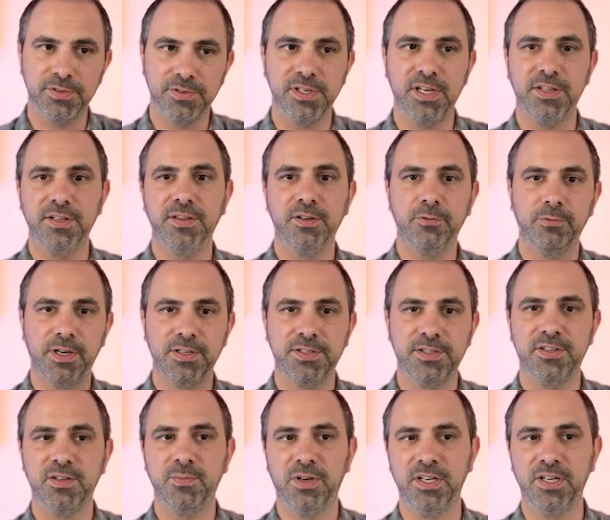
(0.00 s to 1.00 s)
and then the rest of the
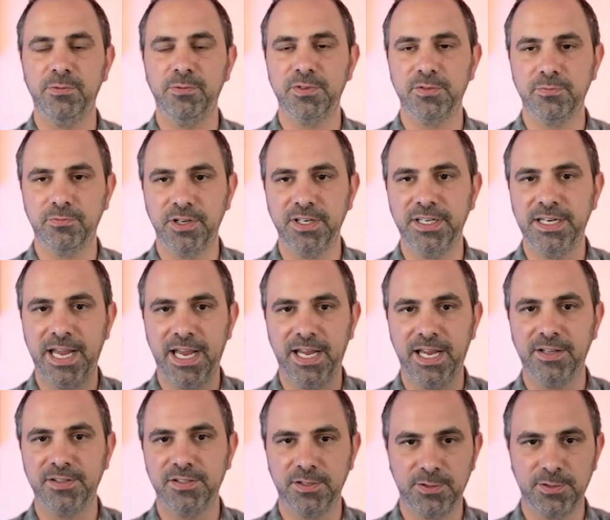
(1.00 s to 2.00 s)
money was running
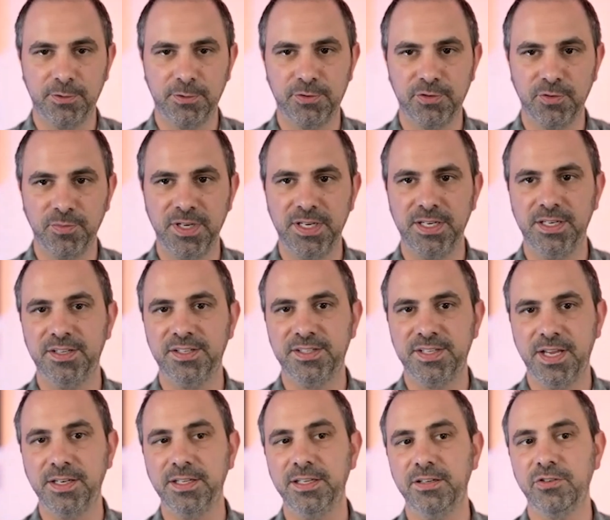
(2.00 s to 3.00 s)
ads on social media,
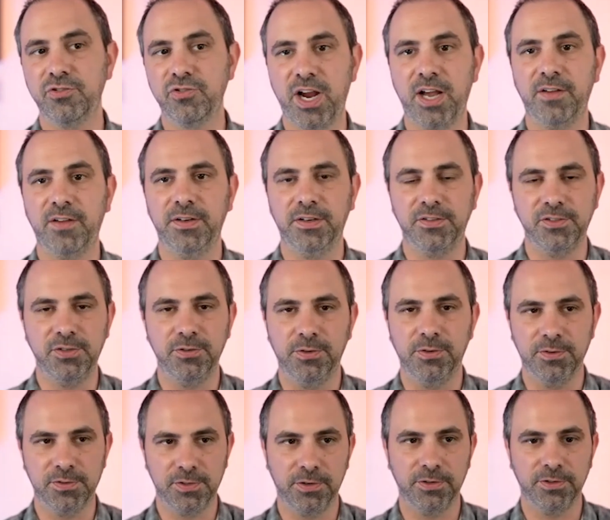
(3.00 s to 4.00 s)
sending traffic to
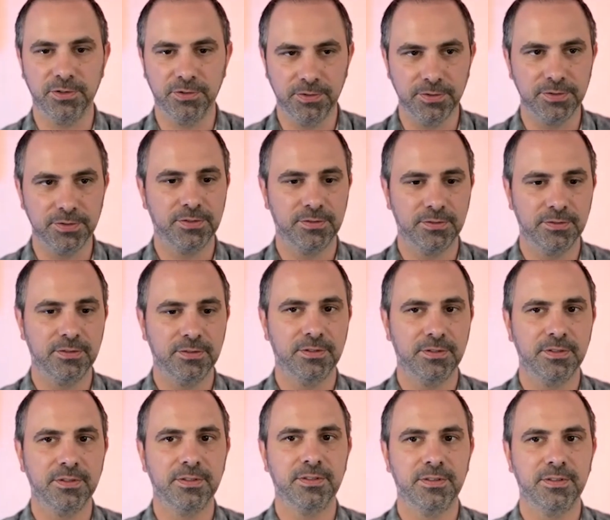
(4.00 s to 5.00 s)
those articles,
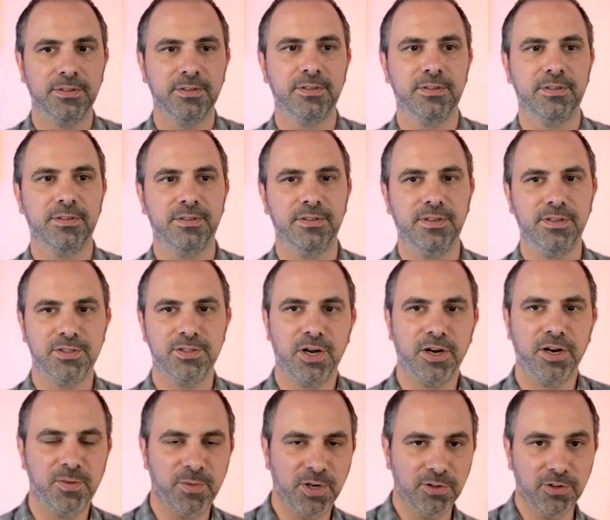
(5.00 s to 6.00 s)
and talking
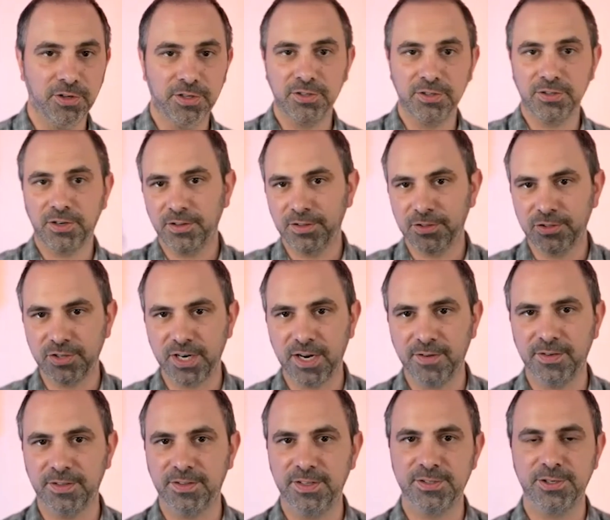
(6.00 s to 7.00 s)
about, look at all the traffic
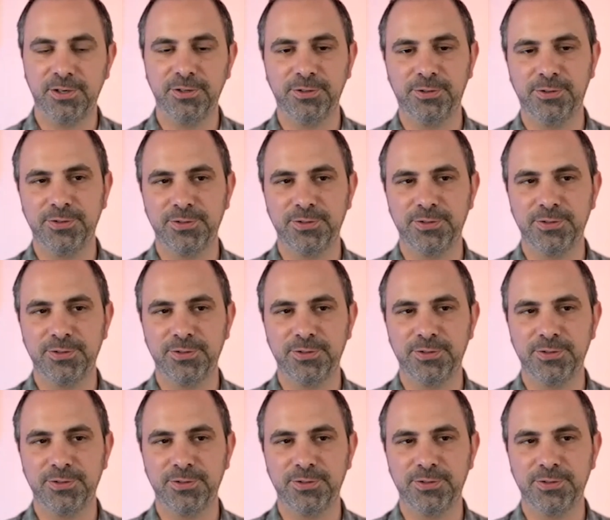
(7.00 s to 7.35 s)
these articles are